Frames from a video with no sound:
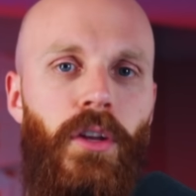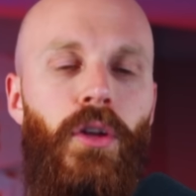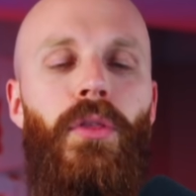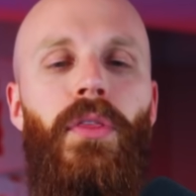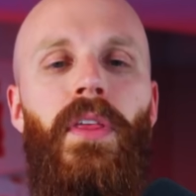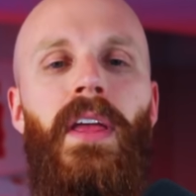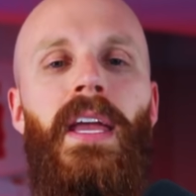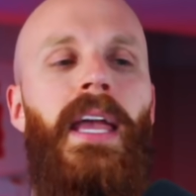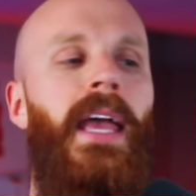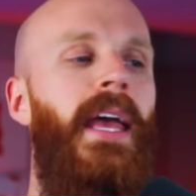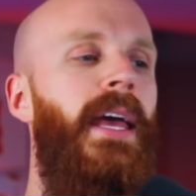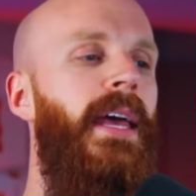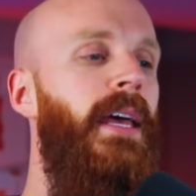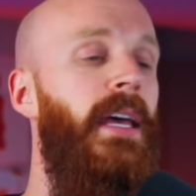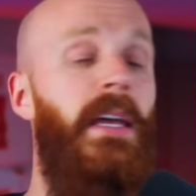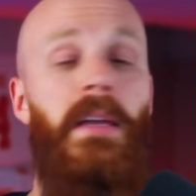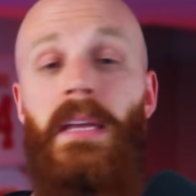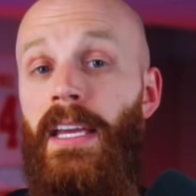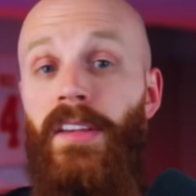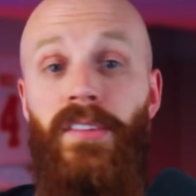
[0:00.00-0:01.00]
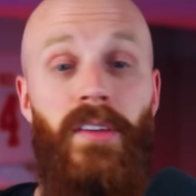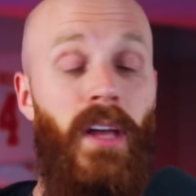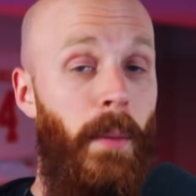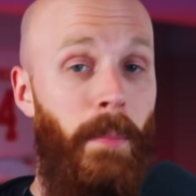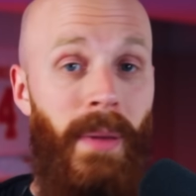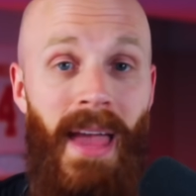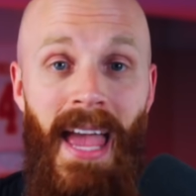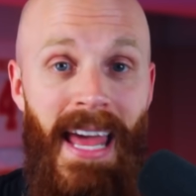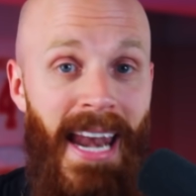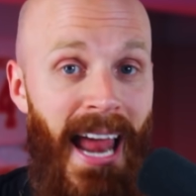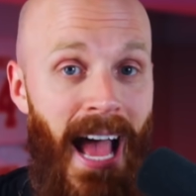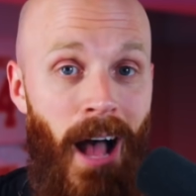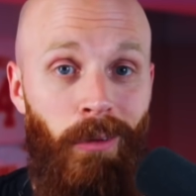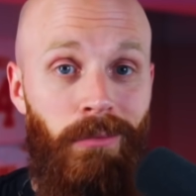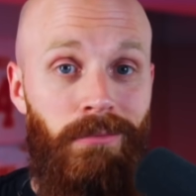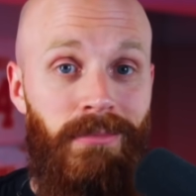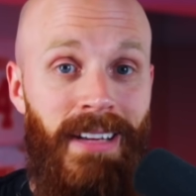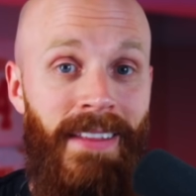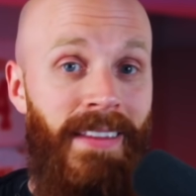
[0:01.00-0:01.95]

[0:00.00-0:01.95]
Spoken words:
Do you think he's going to pan out